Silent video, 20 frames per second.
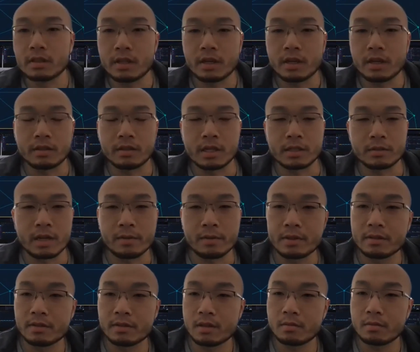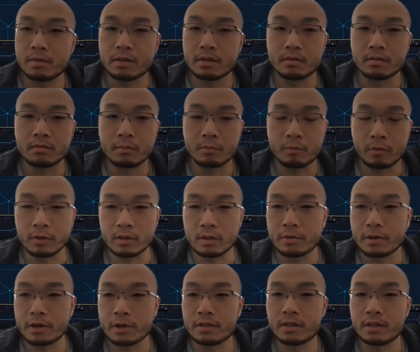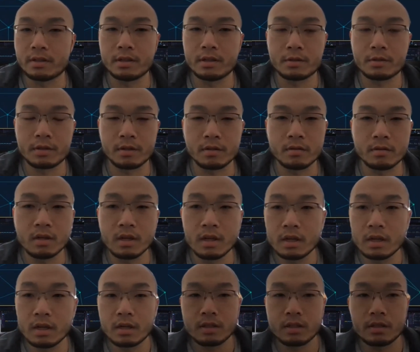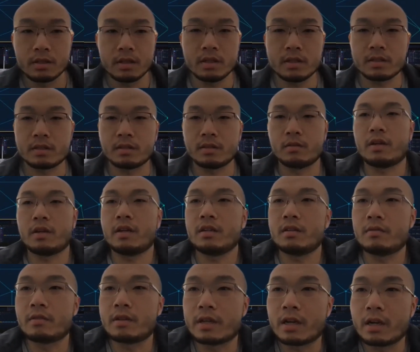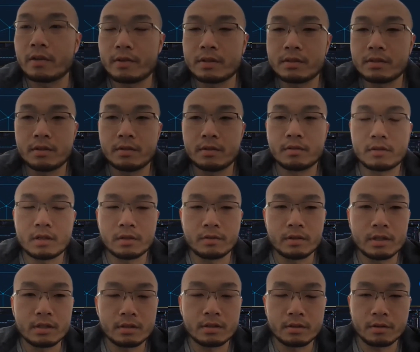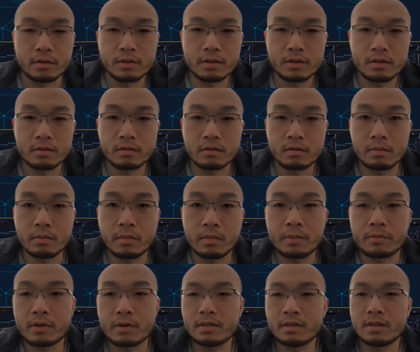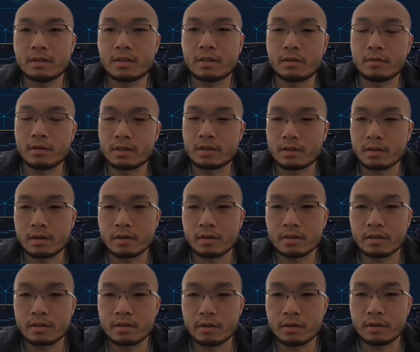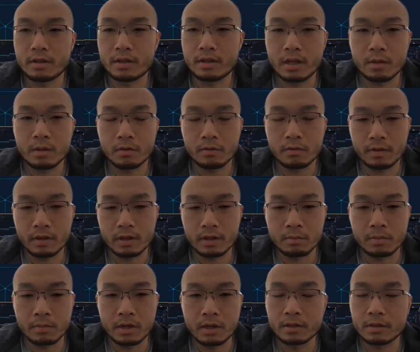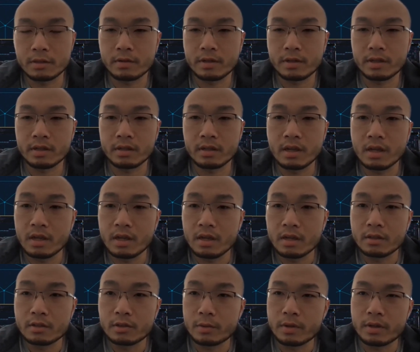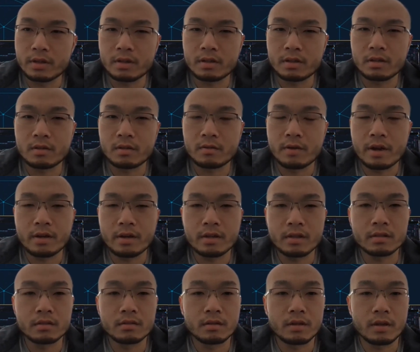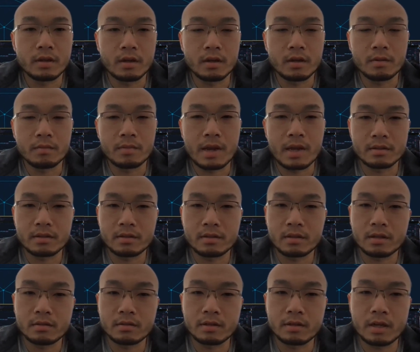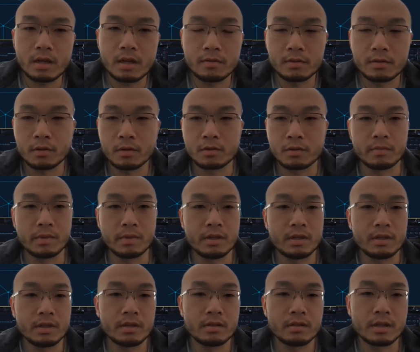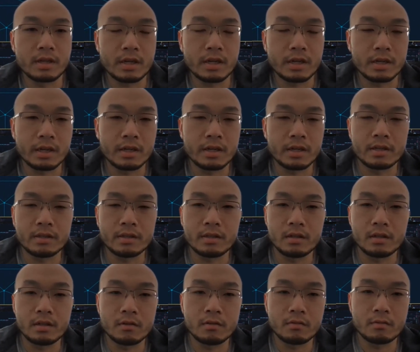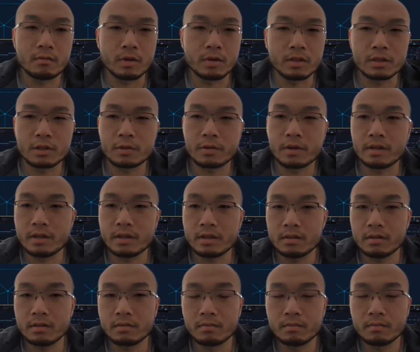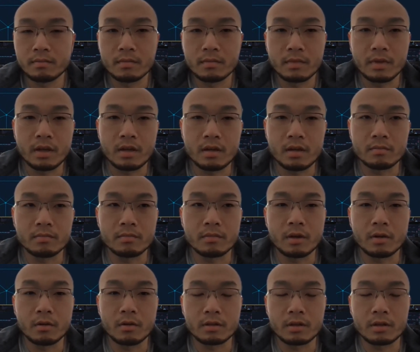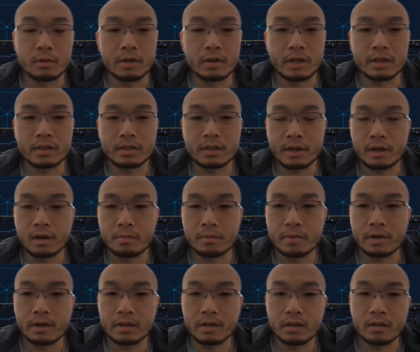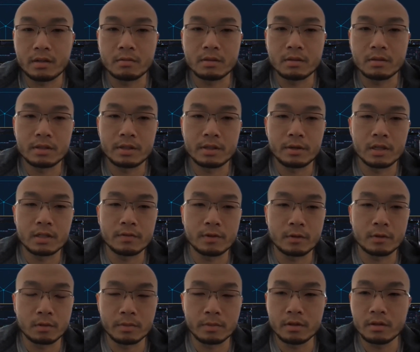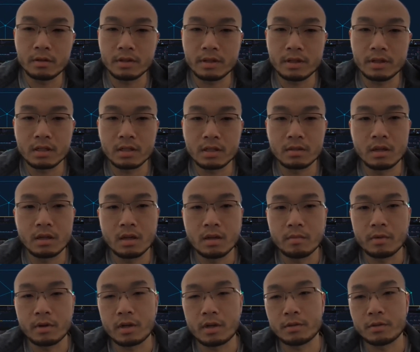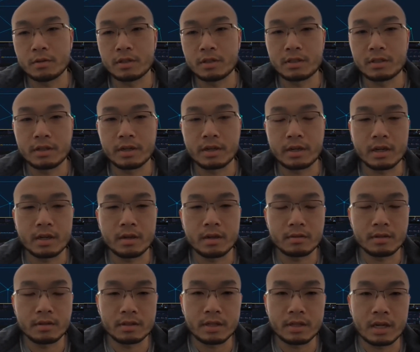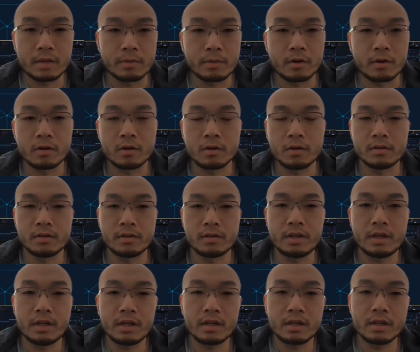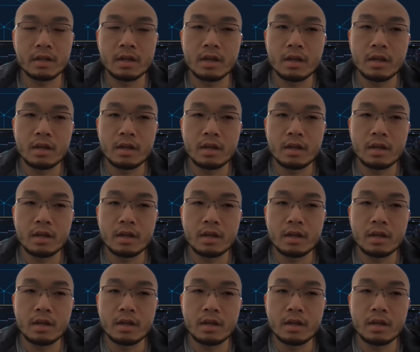uh, thanks for having me tim and really appreciate the intro yeah so kind of diving into threat research my process generally starts during the day with like monitoring twitter reddit uh, mastodon kind of social media to kind of get an idea of what's trending um, i oh, don't want to get scared by any serious vulnerabilities but also just check out the top articles of the day